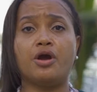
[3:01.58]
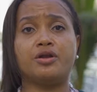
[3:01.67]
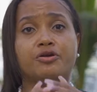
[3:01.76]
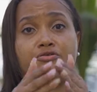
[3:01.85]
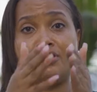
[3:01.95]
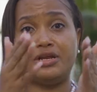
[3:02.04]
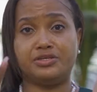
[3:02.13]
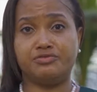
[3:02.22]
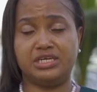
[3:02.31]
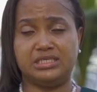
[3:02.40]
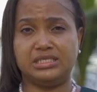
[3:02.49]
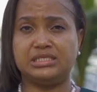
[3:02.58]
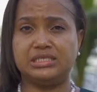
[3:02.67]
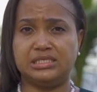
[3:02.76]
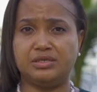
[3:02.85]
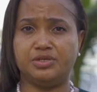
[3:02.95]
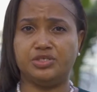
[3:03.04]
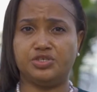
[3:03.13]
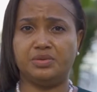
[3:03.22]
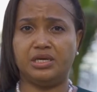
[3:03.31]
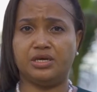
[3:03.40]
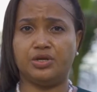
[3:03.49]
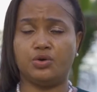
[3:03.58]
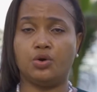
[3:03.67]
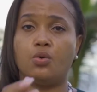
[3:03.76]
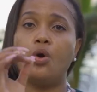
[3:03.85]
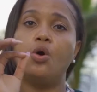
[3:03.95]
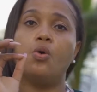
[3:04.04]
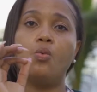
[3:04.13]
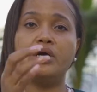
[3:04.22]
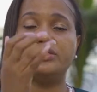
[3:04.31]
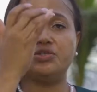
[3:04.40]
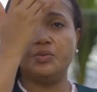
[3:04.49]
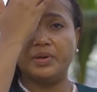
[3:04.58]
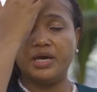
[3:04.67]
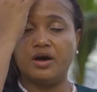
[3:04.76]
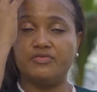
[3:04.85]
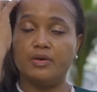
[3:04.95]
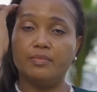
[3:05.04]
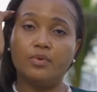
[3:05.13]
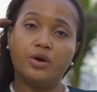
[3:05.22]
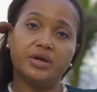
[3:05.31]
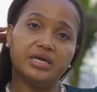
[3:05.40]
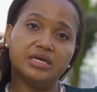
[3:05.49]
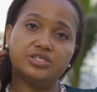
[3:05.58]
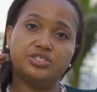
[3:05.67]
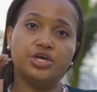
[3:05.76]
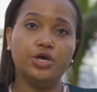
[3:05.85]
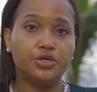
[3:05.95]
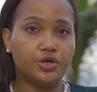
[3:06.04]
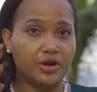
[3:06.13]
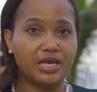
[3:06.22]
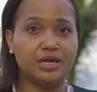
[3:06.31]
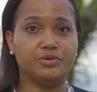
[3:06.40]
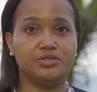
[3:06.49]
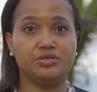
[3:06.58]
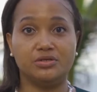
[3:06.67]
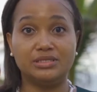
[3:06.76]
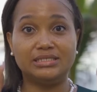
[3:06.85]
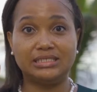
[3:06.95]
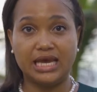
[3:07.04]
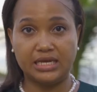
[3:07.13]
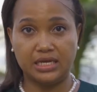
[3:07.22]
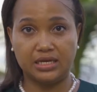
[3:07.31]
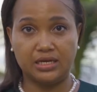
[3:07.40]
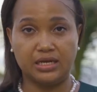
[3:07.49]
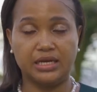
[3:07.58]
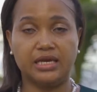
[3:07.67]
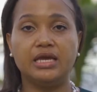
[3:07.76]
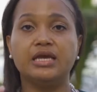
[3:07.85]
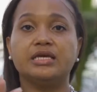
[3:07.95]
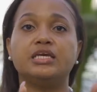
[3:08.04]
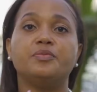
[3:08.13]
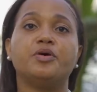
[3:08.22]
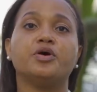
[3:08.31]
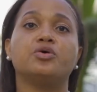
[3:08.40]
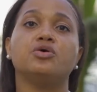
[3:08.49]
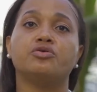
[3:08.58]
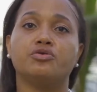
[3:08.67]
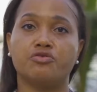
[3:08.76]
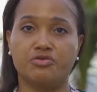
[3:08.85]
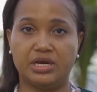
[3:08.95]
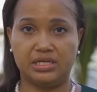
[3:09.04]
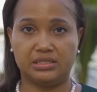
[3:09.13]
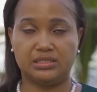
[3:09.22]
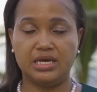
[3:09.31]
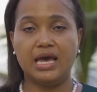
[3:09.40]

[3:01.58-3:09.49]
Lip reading: are on a credit rating system in Jamaica now. Once you pay off that mortgage, you're able to technically keep a good credit.